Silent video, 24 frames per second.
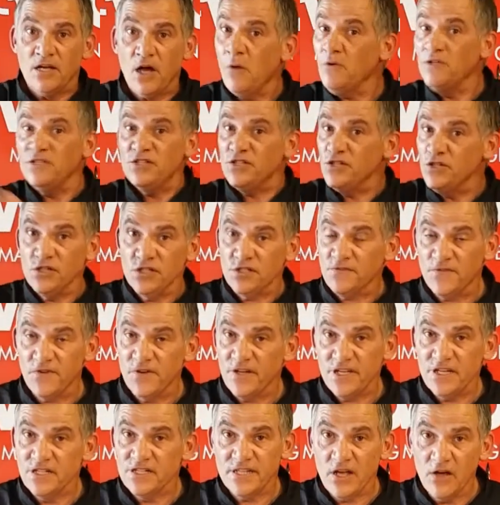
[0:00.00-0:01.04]
go and search for
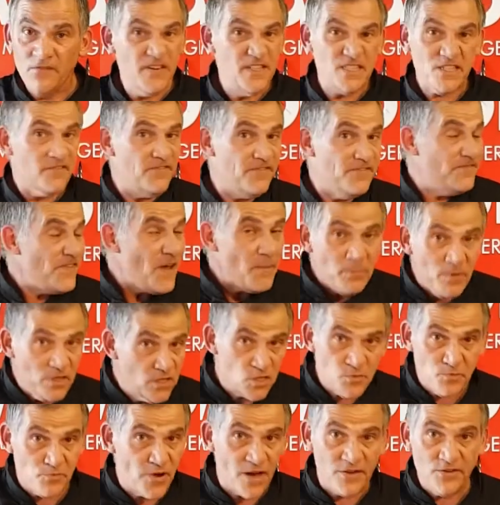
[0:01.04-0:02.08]
it yourself. It's a
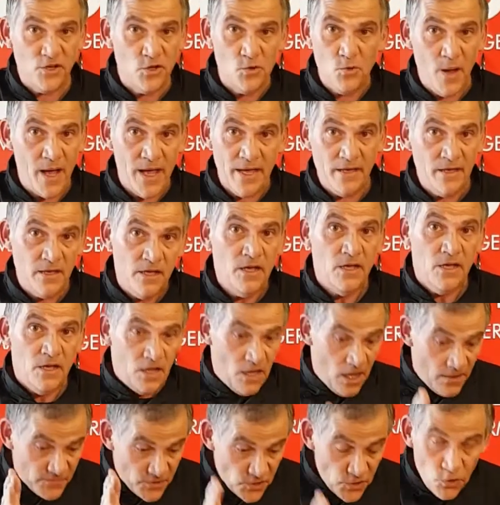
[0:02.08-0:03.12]
fabulous brand new way
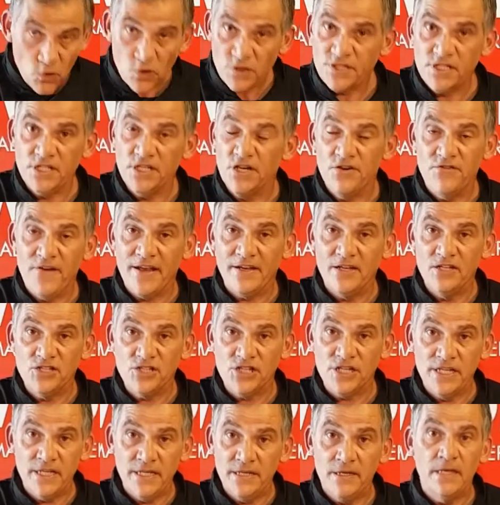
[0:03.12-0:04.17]
of sourcing your
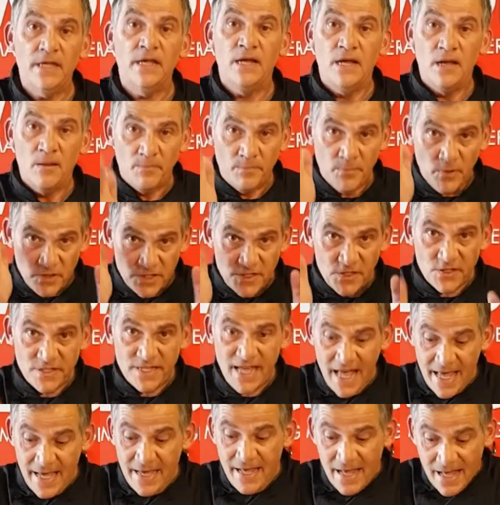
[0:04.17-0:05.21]
energy. But
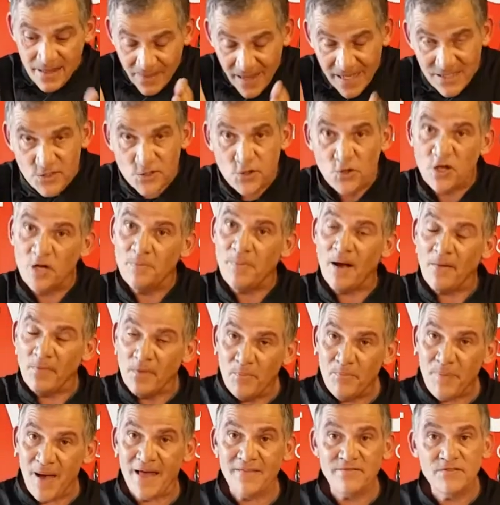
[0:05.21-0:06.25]
today, let's talk about
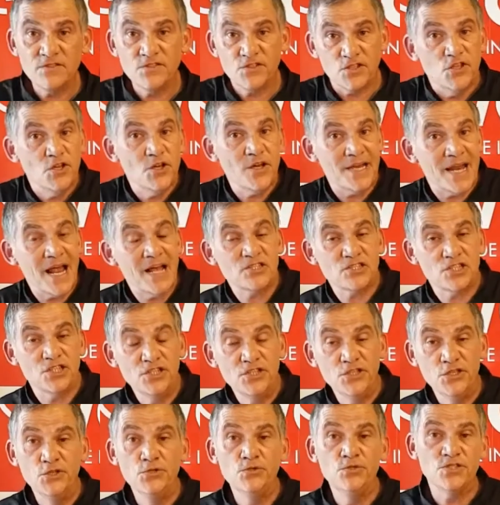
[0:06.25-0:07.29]
the pans that you can
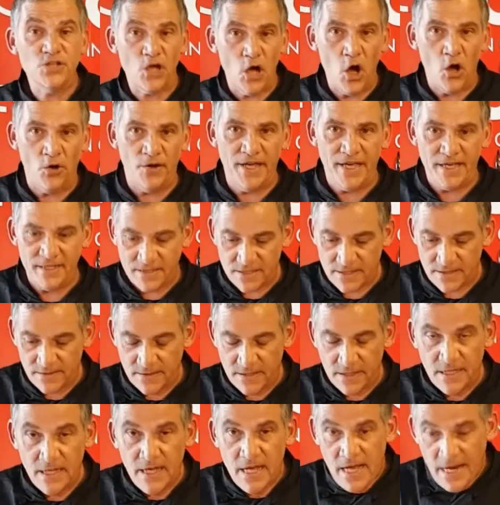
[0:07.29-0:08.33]
actually use on it.
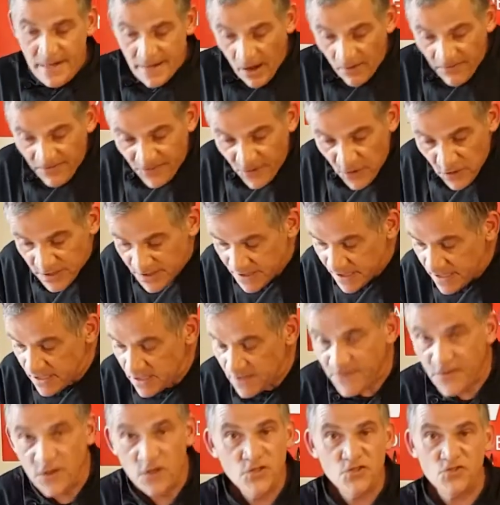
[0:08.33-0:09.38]
Now, first
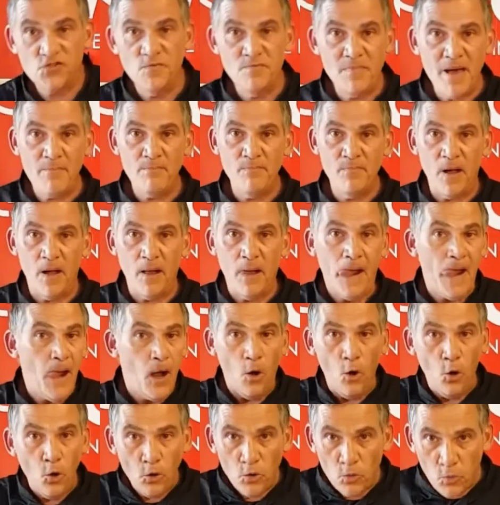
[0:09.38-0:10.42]
things first, remember,
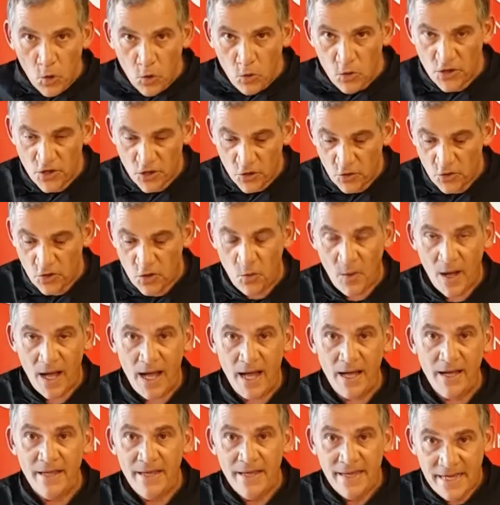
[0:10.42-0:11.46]
all wall
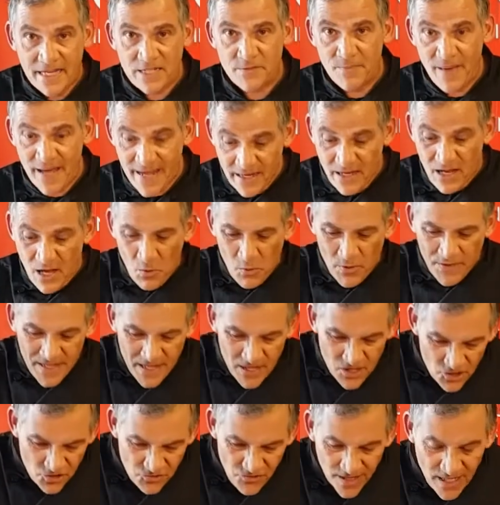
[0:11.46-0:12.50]
cookware is made with
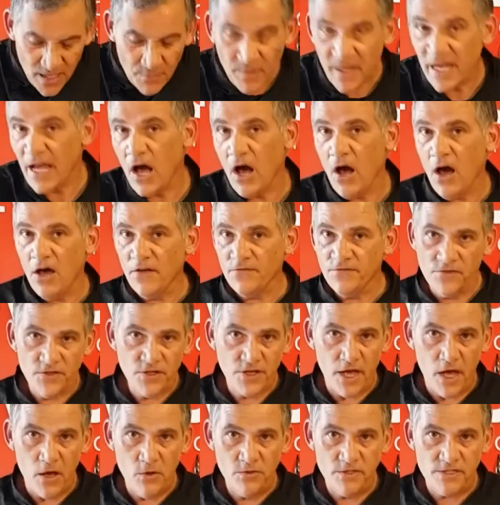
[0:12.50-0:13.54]
incredibly
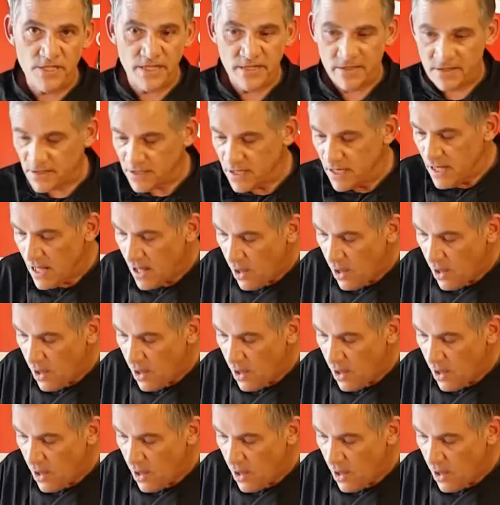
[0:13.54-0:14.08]
hardened coatings.